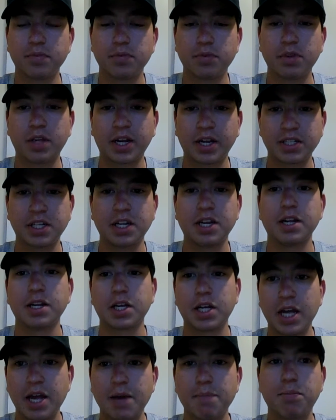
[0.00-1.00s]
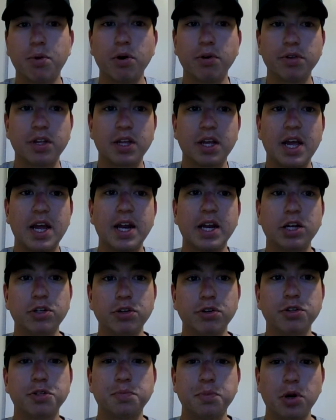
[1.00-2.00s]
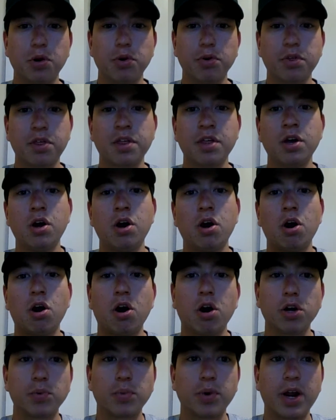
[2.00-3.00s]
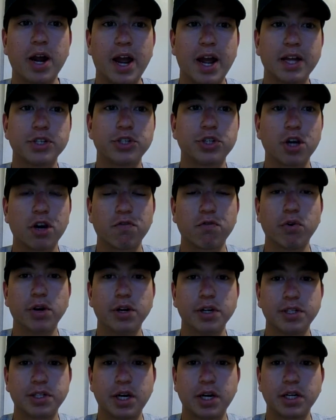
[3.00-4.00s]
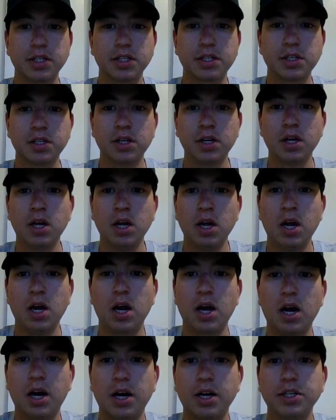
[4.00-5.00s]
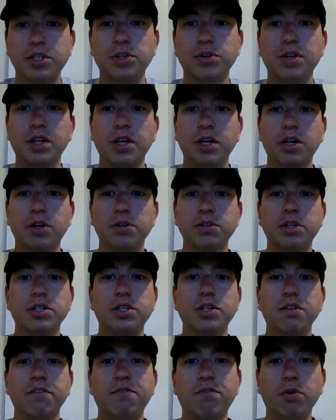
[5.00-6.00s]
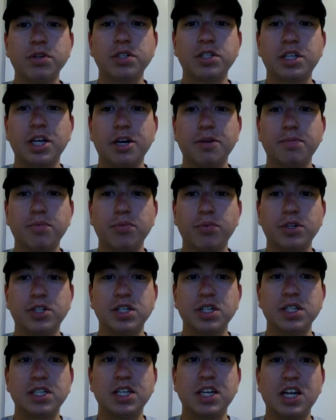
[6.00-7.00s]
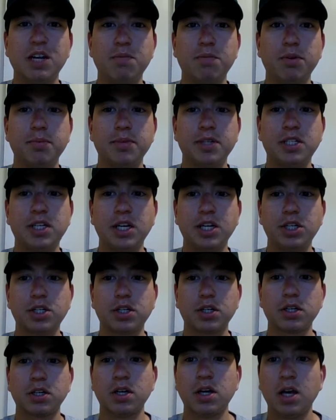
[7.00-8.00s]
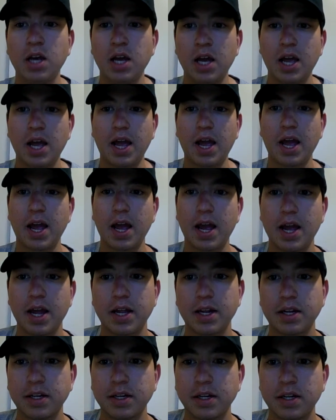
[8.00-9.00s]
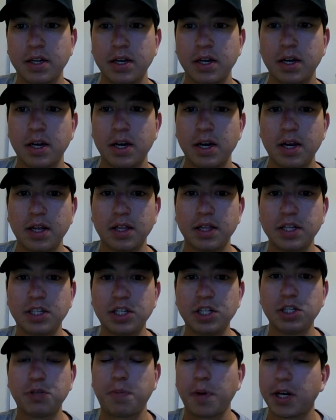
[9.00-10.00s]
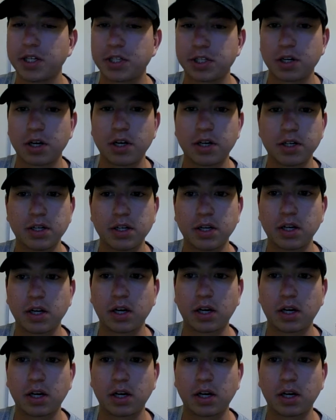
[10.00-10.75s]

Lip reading: like I said, it includes both hardware and software designs. So then it goes on to the fourth step, which is implementation. And this is based on